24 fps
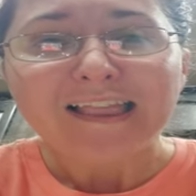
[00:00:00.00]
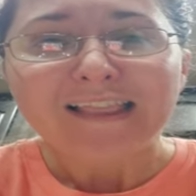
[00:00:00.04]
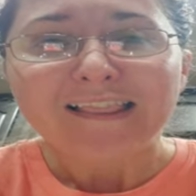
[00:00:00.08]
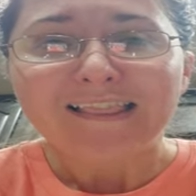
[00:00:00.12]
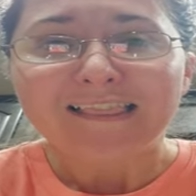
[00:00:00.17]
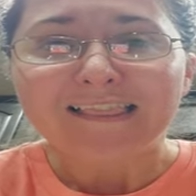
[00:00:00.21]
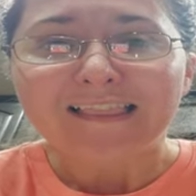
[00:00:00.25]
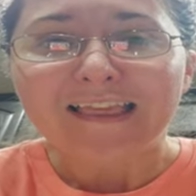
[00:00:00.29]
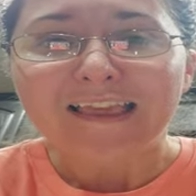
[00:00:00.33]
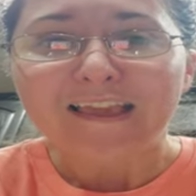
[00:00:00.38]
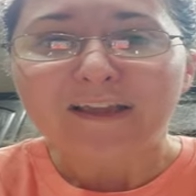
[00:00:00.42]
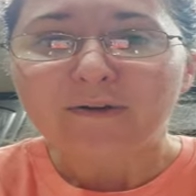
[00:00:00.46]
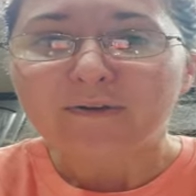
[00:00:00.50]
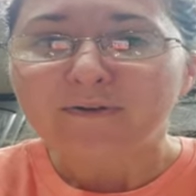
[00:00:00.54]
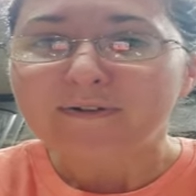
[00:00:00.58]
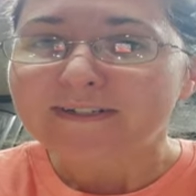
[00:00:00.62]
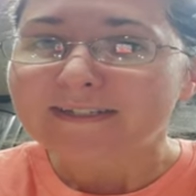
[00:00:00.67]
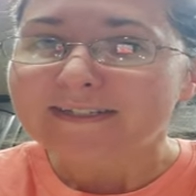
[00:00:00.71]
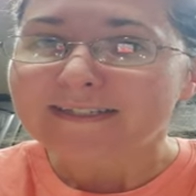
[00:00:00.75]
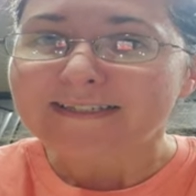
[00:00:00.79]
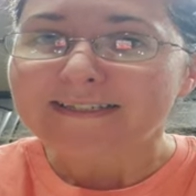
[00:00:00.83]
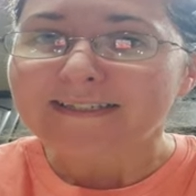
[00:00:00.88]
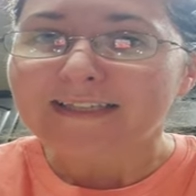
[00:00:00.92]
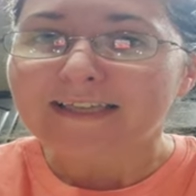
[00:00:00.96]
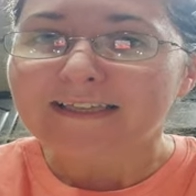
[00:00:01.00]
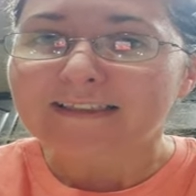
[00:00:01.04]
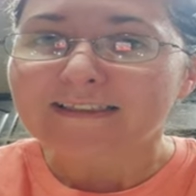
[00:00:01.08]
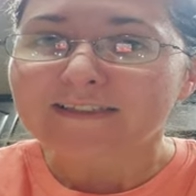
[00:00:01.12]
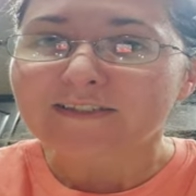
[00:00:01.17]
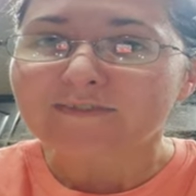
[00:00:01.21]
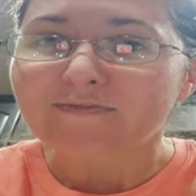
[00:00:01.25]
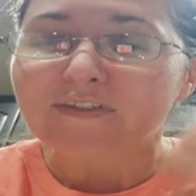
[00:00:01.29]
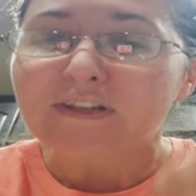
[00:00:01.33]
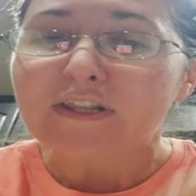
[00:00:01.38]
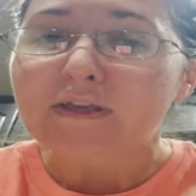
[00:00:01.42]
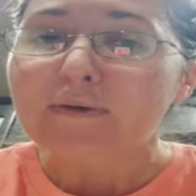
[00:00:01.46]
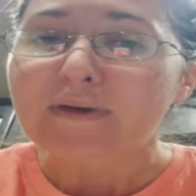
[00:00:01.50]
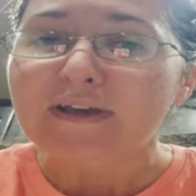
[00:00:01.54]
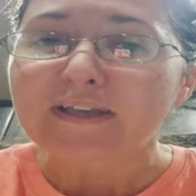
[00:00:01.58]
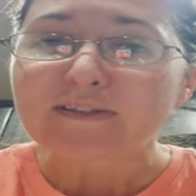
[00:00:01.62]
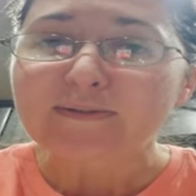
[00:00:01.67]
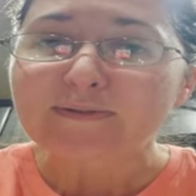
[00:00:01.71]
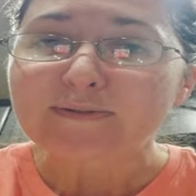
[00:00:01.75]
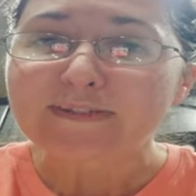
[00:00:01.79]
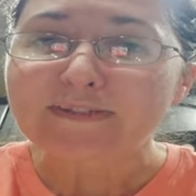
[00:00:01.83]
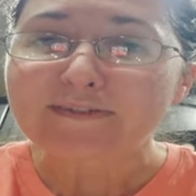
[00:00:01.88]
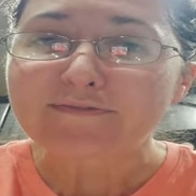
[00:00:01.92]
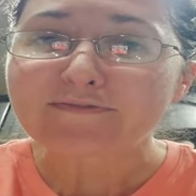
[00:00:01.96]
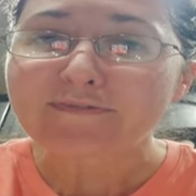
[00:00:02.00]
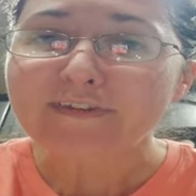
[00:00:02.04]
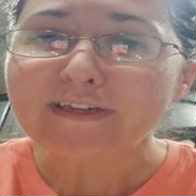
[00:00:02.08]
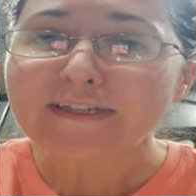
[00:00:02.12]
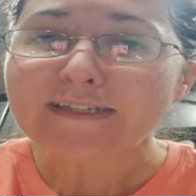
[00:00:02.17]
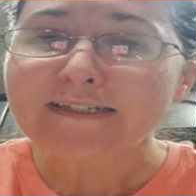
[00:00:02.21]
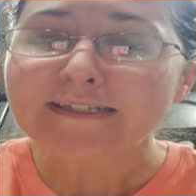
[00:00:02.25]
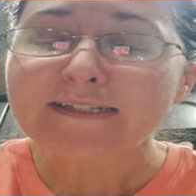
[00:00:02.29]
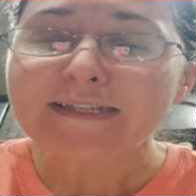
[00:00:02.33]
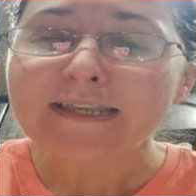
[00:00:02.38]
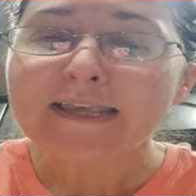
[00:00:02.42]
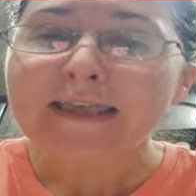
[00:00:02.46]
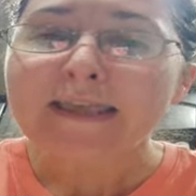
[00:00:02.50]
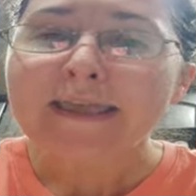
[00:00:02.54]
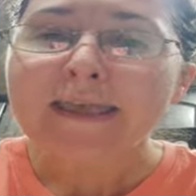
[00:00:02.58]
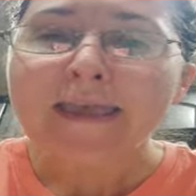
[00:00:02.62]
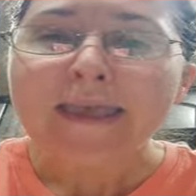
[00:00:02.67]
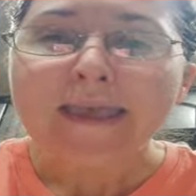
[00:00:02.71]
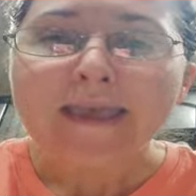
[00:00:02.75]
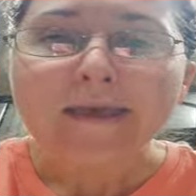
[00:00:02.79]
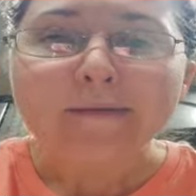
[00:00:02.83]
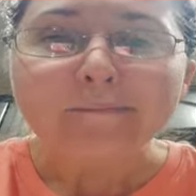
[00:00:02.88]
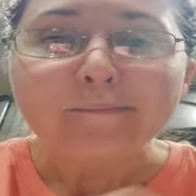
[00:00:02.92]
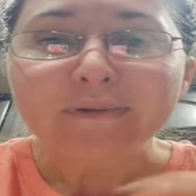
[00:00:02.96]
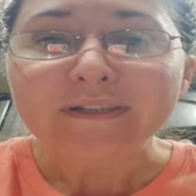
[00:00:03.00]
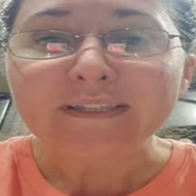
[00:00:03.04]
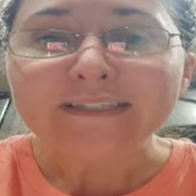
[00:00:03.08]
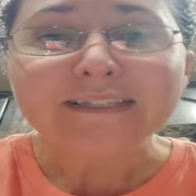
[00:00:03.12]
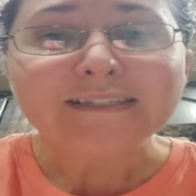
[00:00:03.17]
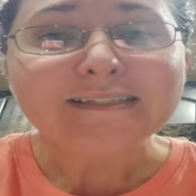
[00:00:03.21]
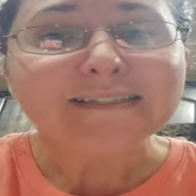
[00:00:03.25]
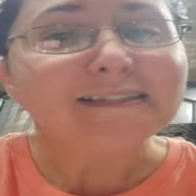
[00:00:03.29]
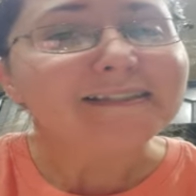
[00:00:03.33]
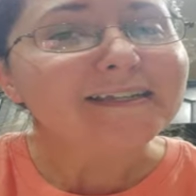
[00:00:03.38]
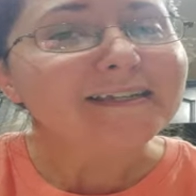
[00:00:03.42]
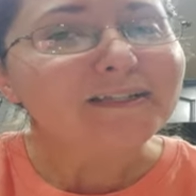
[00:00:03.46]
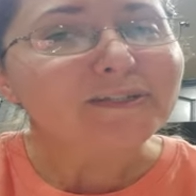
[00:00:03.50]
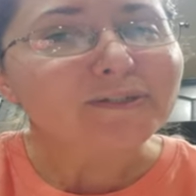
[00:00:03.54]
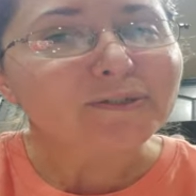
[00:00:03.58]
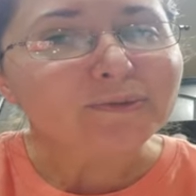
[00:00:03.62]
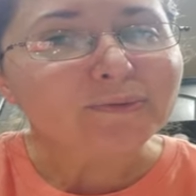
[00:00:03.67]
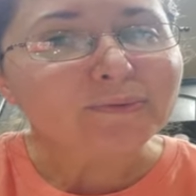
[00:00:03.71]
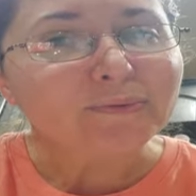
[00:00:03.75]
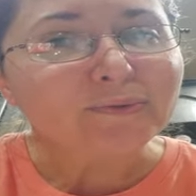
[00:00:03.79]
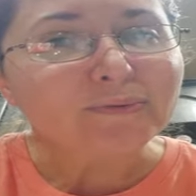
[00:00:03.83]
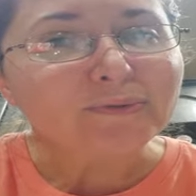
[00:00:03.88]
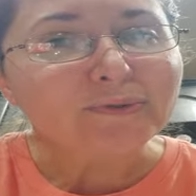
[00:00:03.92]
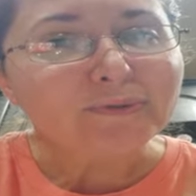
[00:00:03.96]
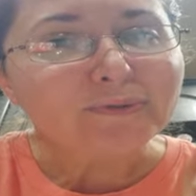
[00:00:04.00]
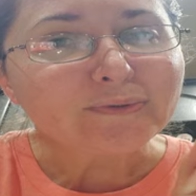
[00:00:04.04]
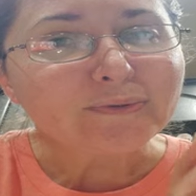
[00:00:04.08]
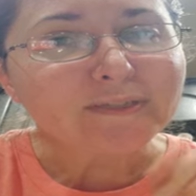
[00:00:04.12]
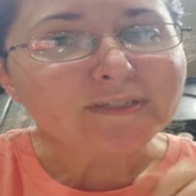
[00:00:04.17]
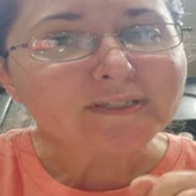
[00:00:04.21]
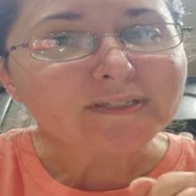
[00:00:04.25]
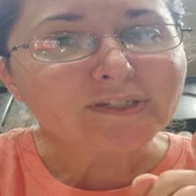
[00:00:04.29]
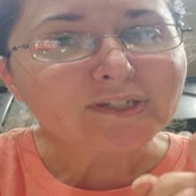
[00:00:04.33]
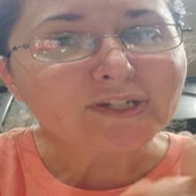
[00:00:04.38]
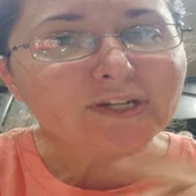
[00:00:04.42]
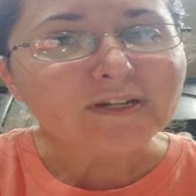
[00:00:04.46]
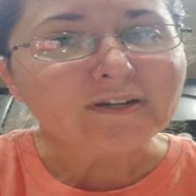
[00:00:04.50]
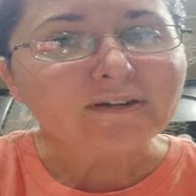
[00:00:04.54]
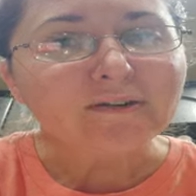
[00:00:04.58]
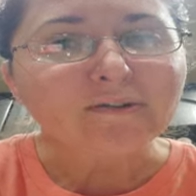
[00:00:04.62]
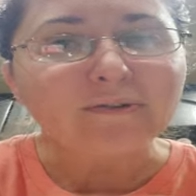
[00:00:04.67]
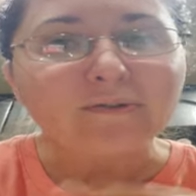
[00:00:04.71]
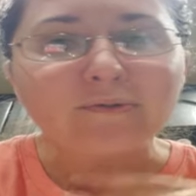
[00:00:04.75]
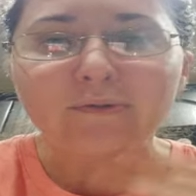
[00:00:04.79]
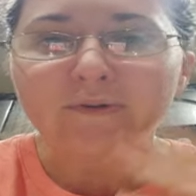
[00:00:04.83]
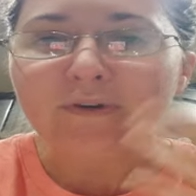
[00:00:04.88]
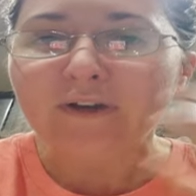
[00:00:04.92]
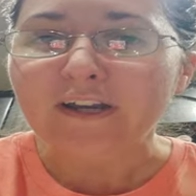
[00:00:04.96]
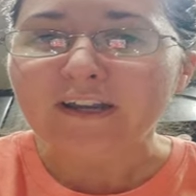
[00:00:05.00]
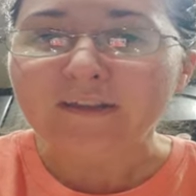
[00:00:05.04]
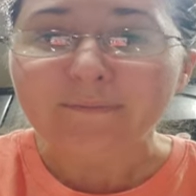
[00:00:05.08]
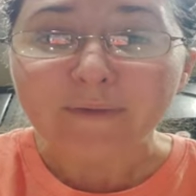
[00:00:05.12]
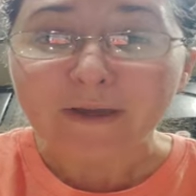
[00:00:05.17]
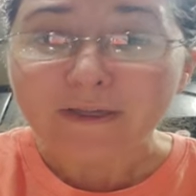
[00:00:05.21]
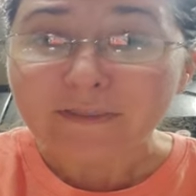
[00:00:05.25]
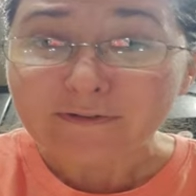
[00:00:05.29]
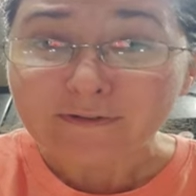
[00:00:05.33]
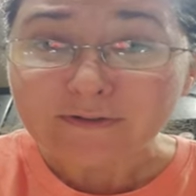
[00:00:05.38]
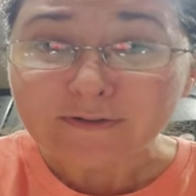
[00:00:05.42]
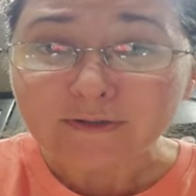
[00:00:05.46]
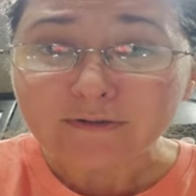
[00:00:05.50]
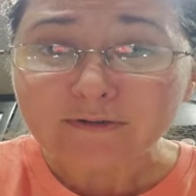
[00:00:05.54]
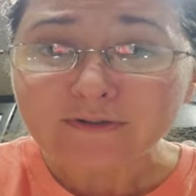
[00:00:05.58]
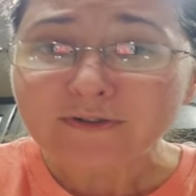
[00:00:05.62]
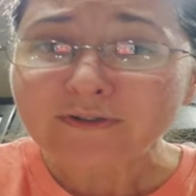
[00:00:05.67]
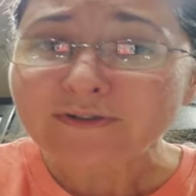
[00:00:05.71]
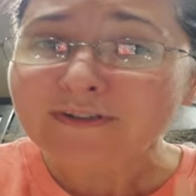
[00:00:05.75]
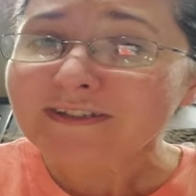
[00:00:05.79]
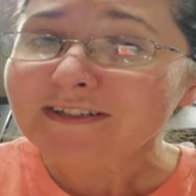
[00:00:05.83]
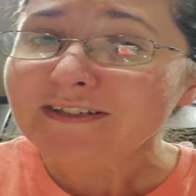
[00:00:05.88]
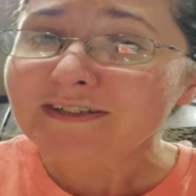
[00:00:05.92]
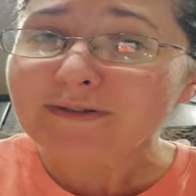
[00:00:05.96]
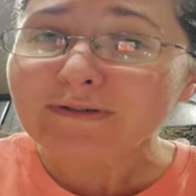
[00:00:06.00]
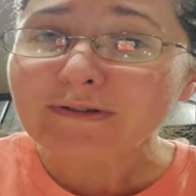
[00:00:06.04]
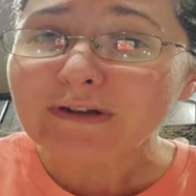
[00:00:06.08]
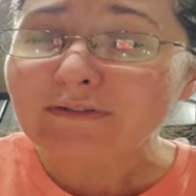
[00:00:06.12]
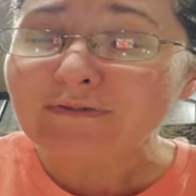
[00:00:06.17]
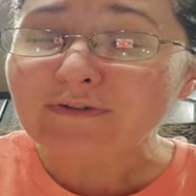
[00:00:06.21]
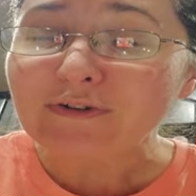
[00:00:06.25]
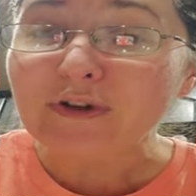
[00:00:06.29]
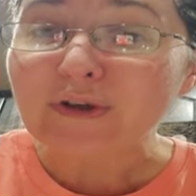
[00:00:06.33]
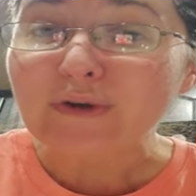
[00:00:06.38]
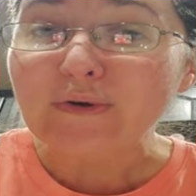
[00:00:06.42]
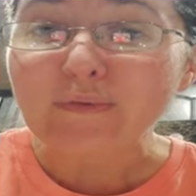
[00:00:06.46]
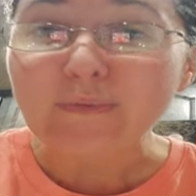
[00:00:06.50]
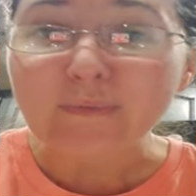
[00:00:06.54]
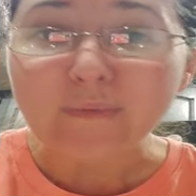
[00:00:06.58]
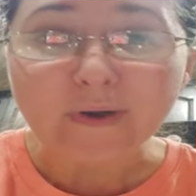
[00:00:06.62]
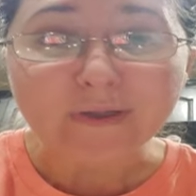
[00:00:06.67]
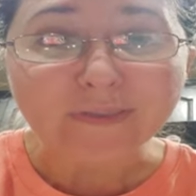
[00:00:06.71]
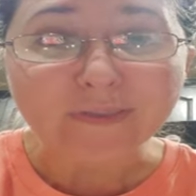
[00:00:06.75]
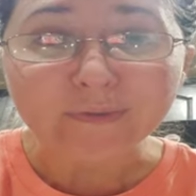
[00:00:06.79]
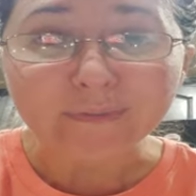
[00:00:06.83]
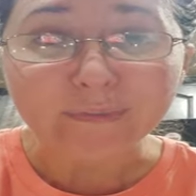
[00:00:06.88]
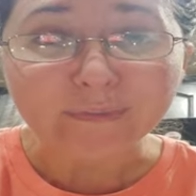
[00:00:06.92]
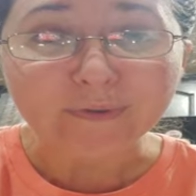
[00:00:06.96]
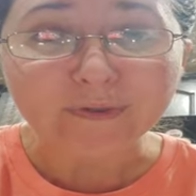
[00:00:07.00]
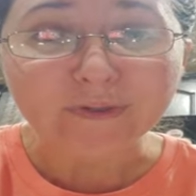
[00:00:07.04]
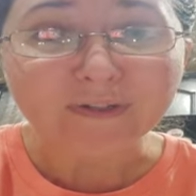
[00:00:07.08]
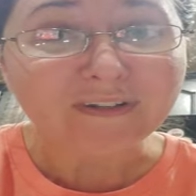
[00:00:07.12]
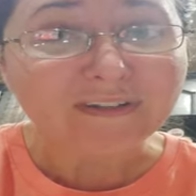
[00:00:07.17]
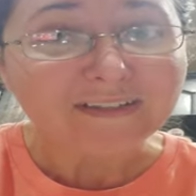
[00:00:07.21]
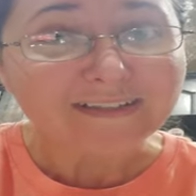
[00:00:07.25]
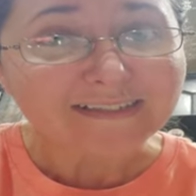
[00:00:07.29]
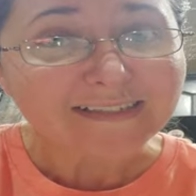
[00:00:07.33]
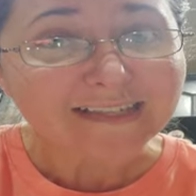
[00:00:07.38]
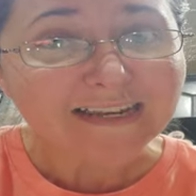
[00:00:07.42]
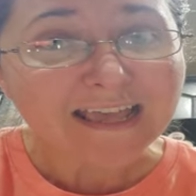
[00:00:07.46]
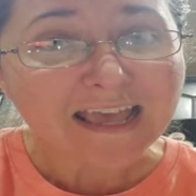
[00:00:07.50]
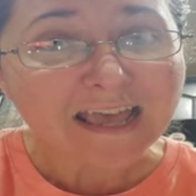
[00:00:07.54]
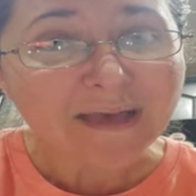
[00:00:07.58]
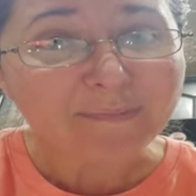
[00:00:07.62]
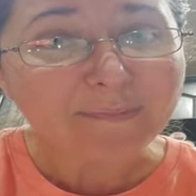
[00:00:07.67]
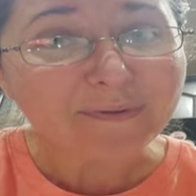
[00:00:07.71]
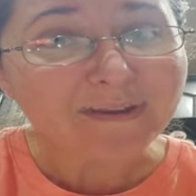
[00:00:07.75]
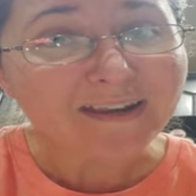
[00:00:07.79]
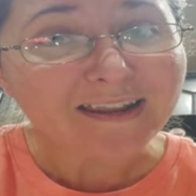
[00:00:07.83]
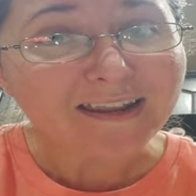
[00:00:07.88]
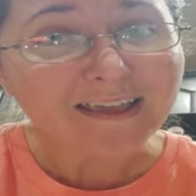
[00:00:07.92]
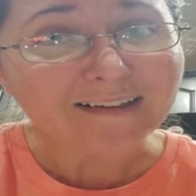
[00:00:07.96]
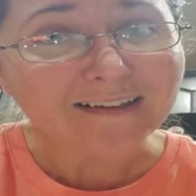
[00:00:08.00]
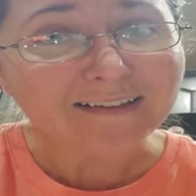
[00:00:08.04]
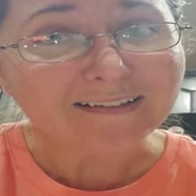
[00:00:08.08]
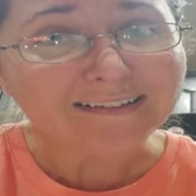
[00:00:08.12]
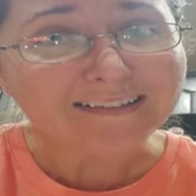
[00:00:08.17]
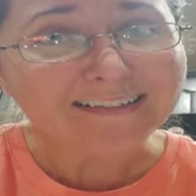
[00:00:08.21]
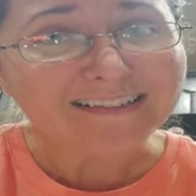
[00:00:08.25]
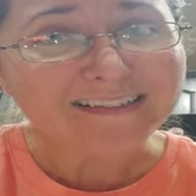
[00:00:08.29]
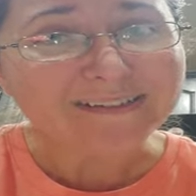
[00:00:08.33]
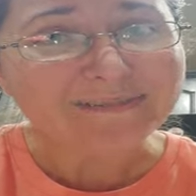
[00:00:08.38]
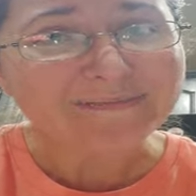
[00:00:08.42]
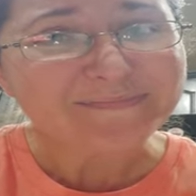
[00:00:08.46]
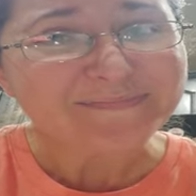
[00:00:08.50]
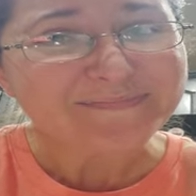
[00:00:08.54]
Like or dislike this video as you see fit. And please stay tuned to this channel or any of my other socials because you never know what in the world is going to happen next.